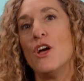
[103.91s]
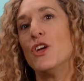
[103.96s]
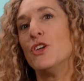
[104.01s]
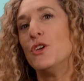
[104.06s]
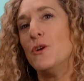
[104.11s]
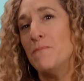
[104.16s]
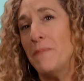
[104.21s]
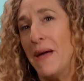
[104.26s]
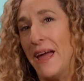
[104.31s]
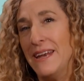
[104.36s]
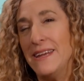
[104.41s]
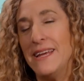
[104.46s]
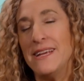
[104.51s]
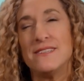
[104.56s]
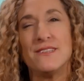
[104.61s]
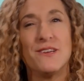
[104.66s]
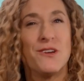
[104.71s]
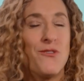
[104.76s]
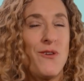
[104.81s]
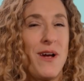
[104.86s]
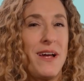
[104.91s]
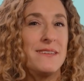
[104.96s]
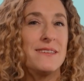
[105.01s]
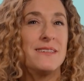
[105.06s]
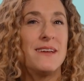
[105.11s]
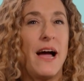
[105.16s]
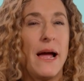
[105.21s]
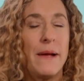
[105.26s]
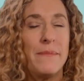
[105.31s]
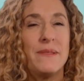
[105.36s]
You may need to grant
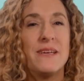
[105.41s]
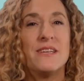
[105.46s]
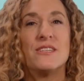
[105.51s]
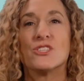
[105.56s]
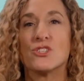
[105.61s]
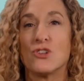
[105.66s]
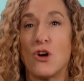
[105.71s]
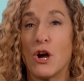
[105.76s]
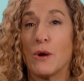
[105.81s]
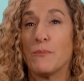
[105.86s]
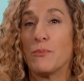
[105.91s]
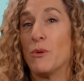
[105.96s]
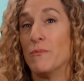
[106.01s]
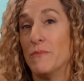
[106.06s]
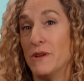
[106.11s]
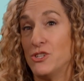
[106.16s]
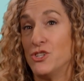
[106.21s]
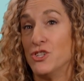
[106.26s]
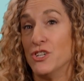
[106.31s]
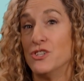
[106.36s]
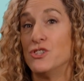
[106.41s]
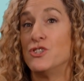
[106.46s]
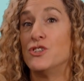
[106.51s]
Timely Stock permission